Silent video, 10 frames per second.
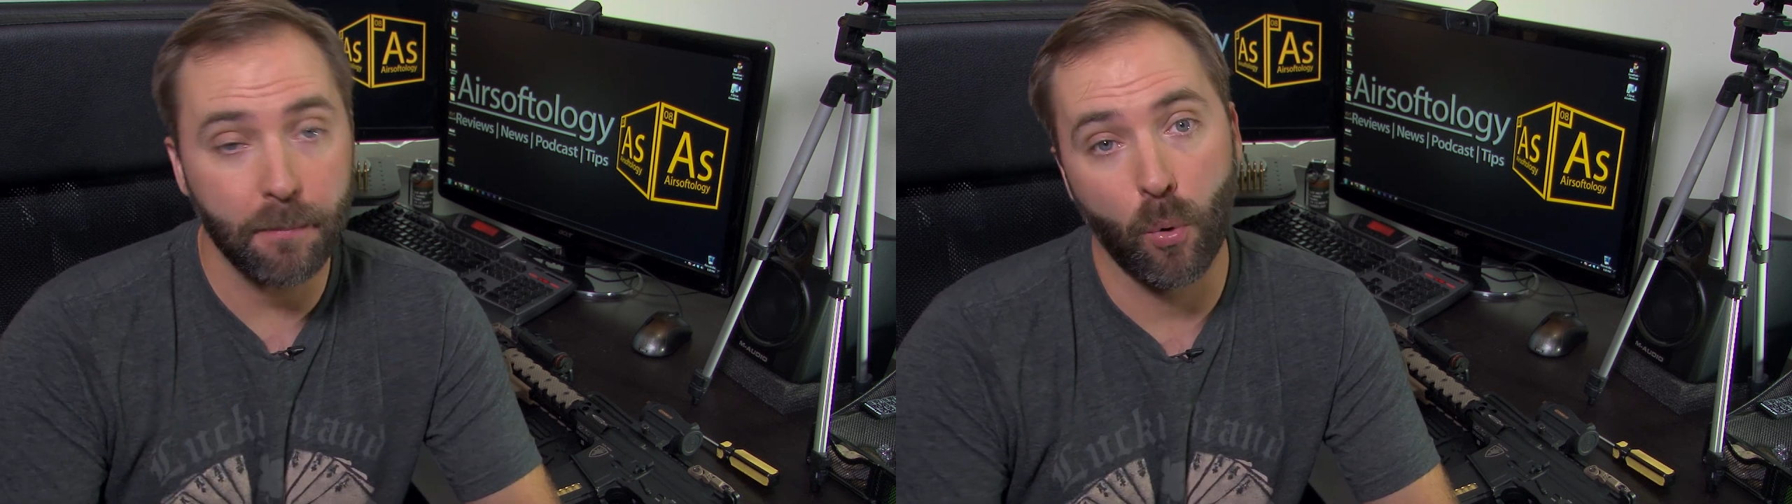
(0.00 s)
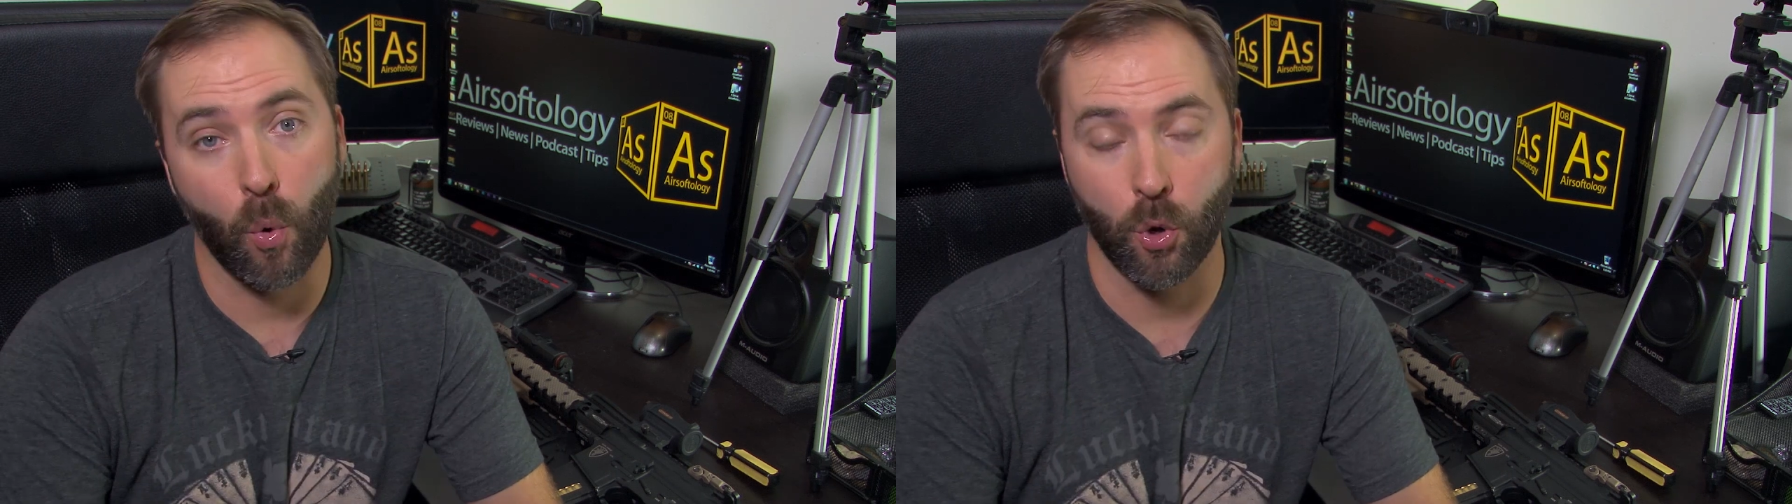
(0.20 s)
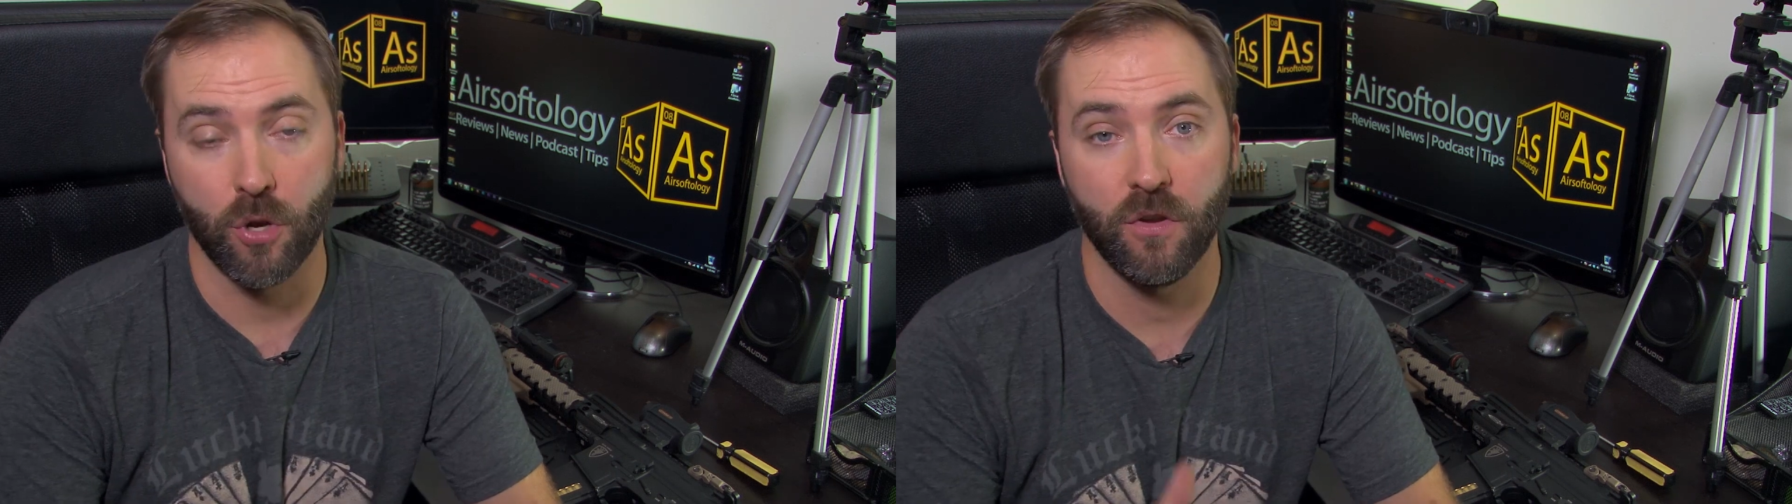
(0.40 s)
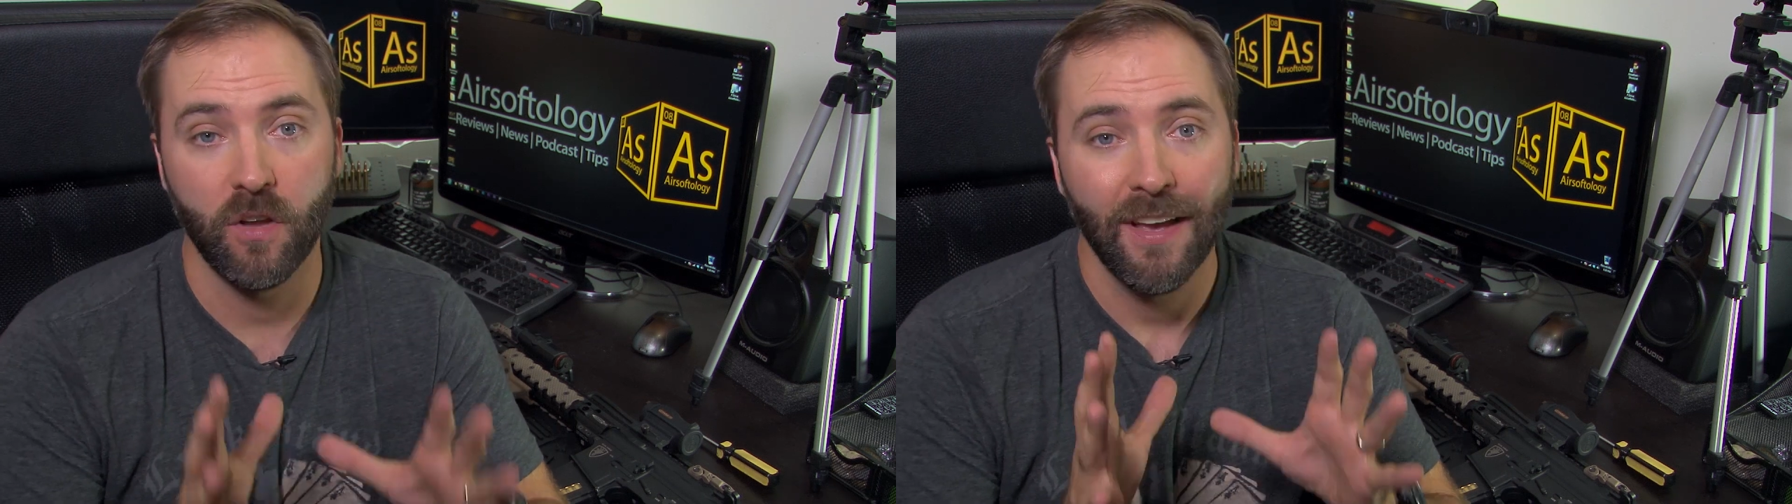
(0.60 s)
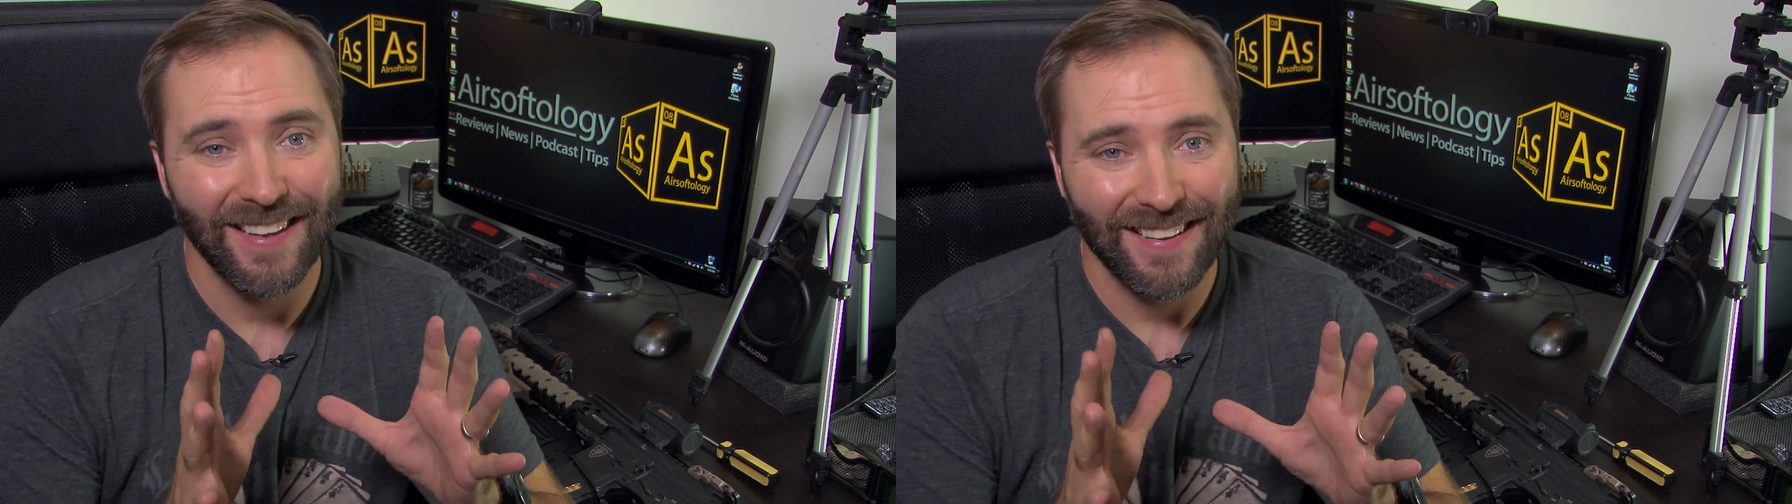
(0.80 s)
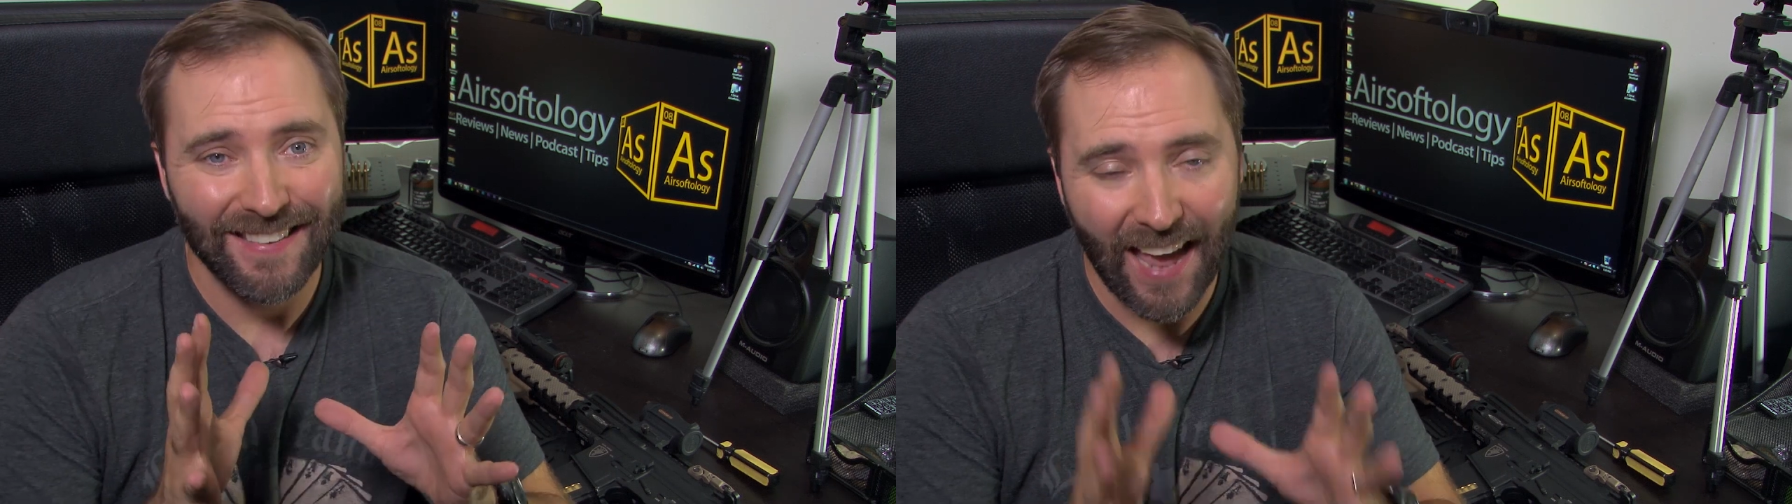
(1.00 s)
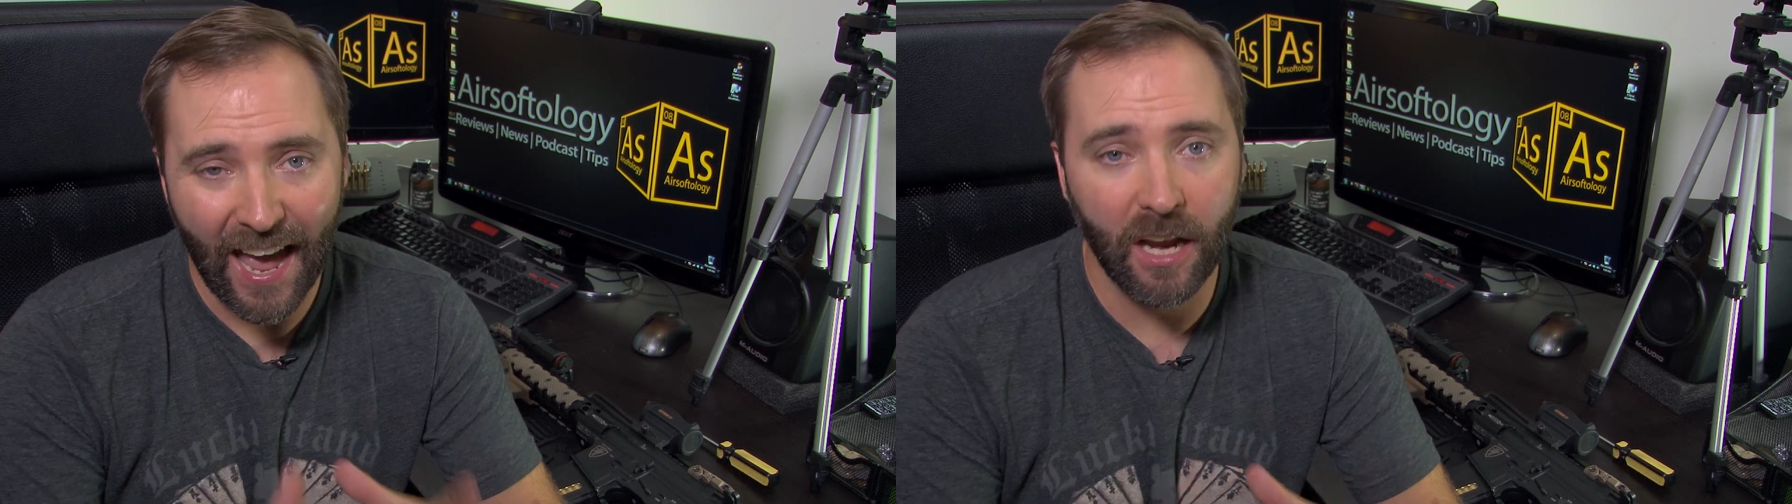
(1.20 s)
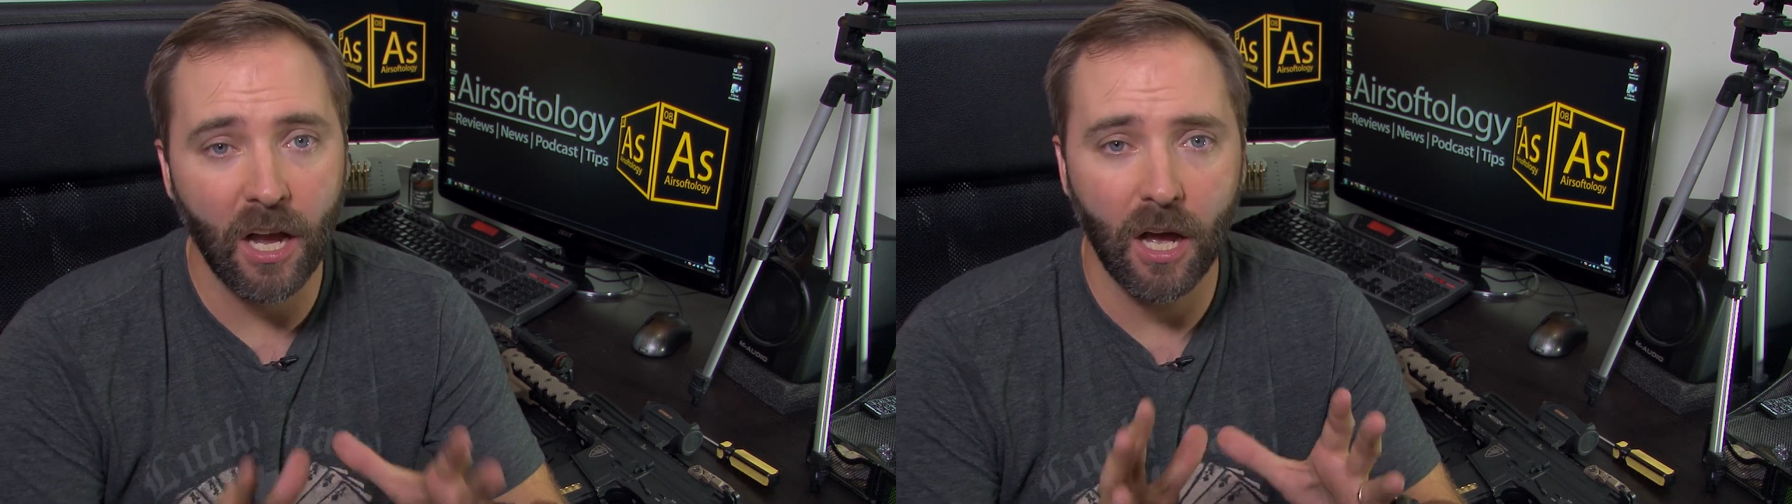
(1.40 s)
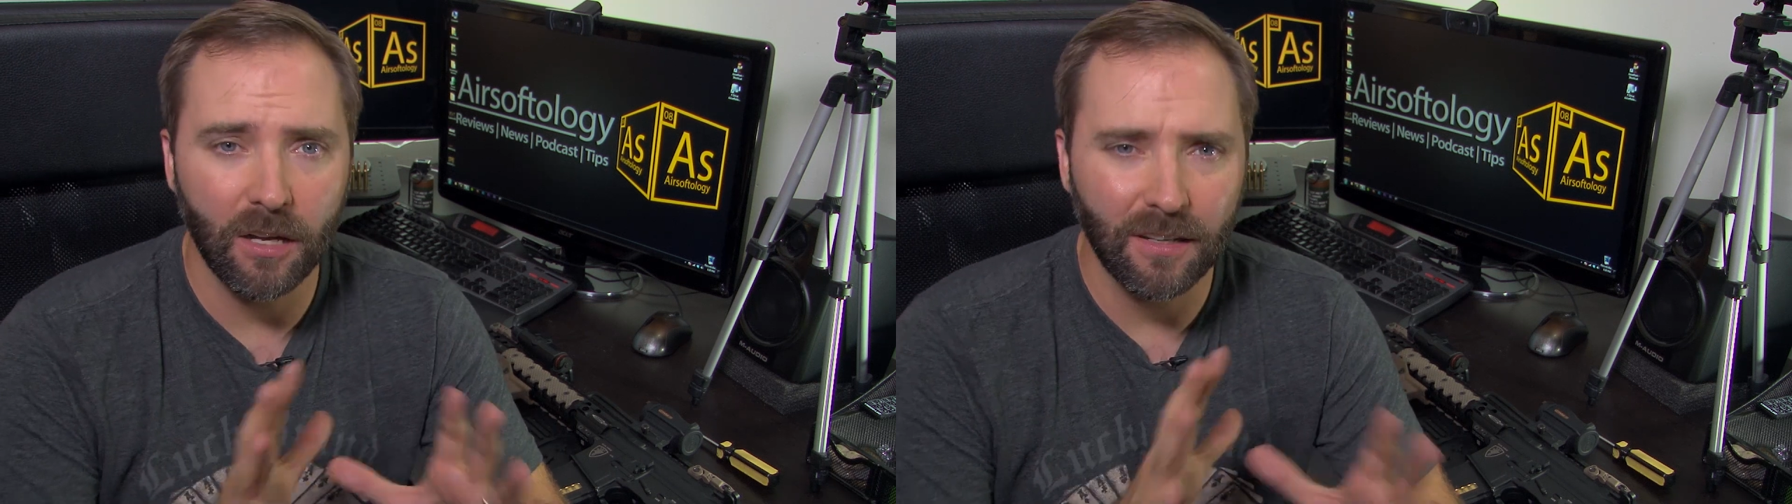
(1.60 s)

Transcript: important tech